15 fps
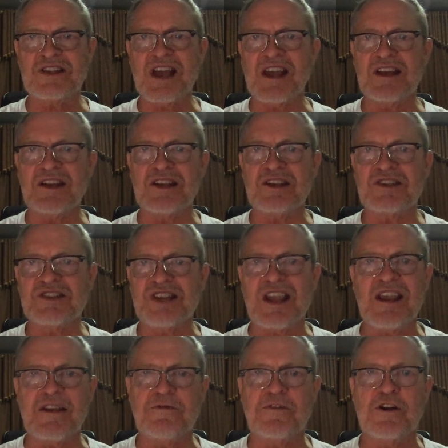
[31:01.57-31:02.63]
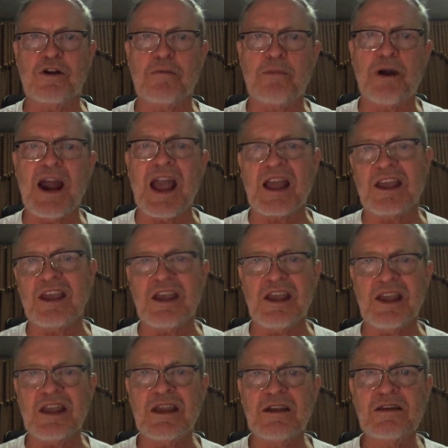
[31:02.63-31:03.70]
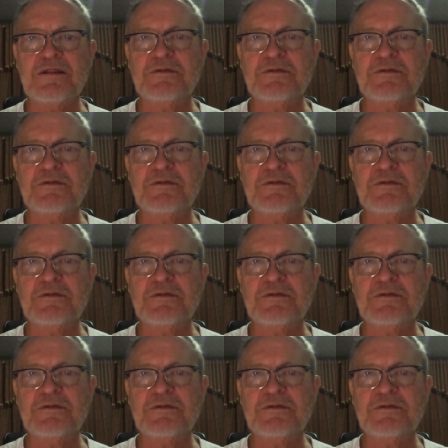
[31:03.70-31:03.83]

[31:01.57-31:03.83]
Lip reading: got to save your Brachii.